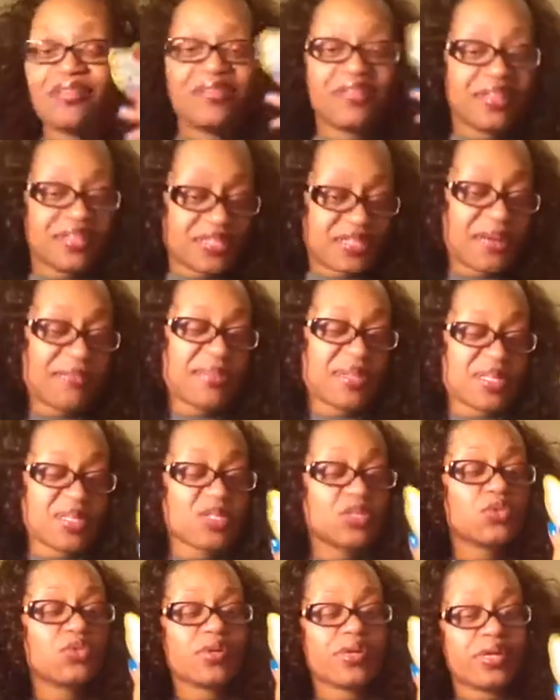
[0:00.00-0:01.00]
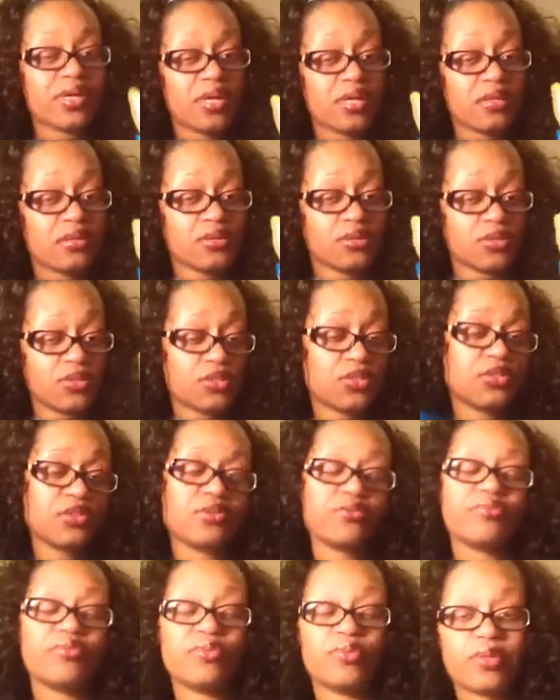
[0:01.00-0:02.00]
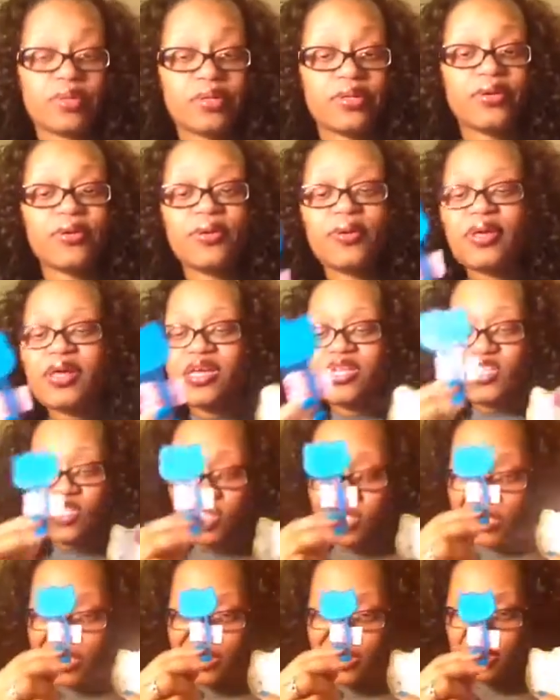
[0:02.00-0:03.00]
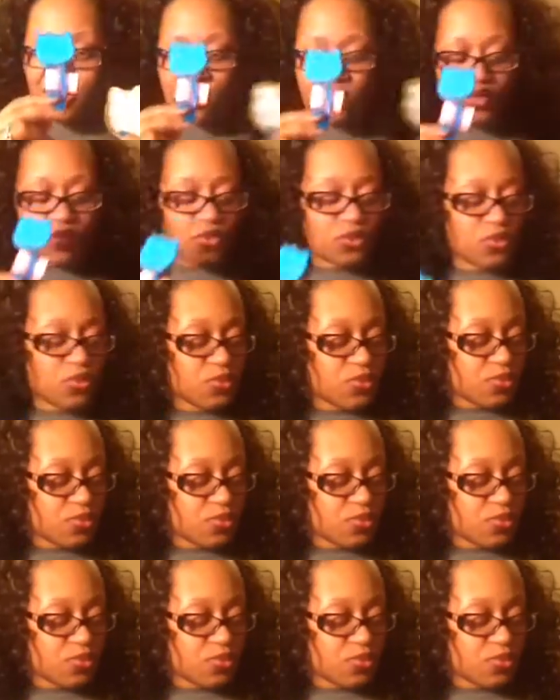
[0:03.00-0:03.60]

These come in assorted colors too, if you wanna know. Just as this do.